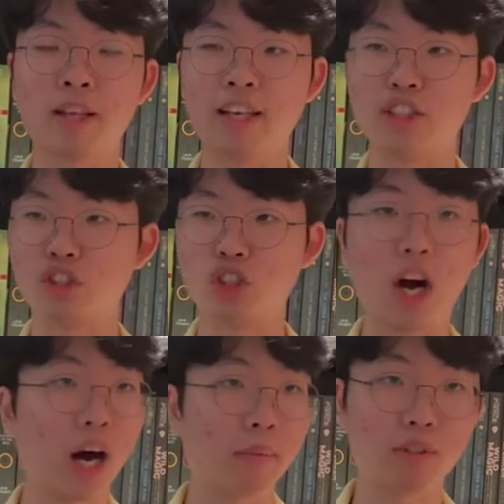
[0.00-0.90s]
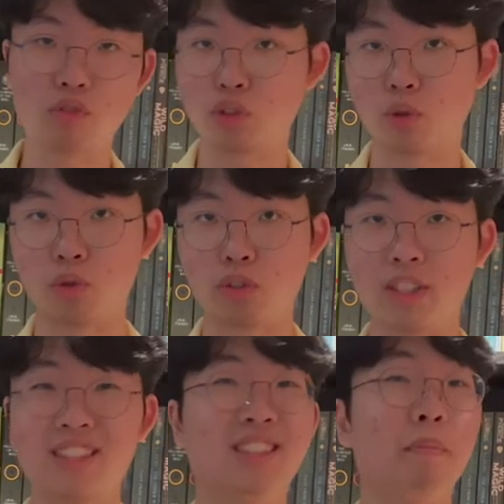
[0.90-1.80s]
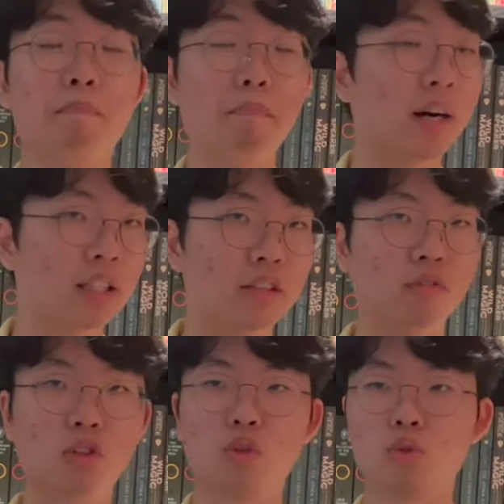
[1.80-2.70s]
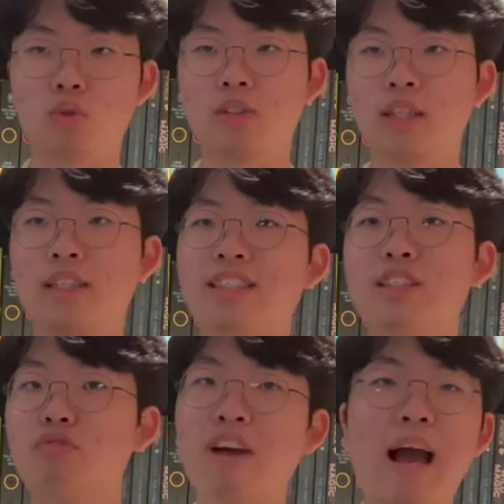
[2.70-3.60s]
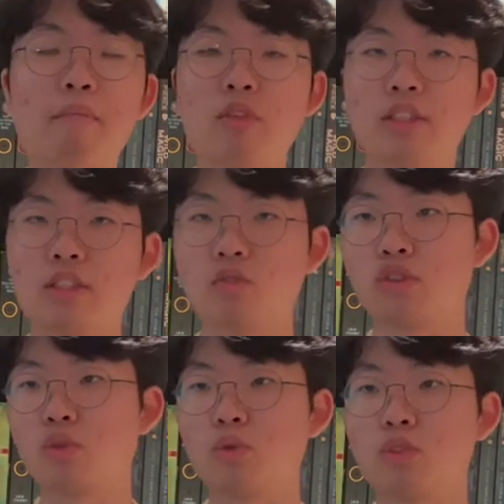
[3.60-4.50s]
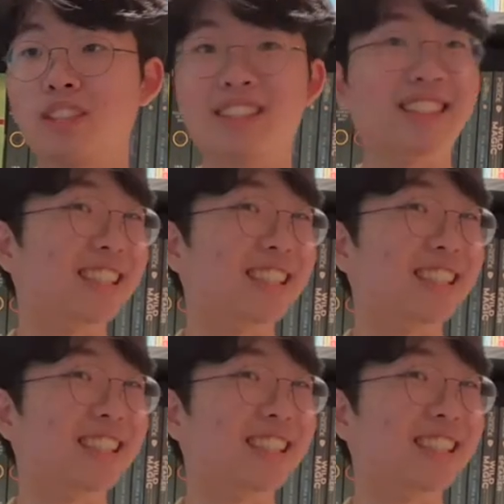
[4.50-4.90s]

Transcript: His job is for social status, money for social status, his family is for social status,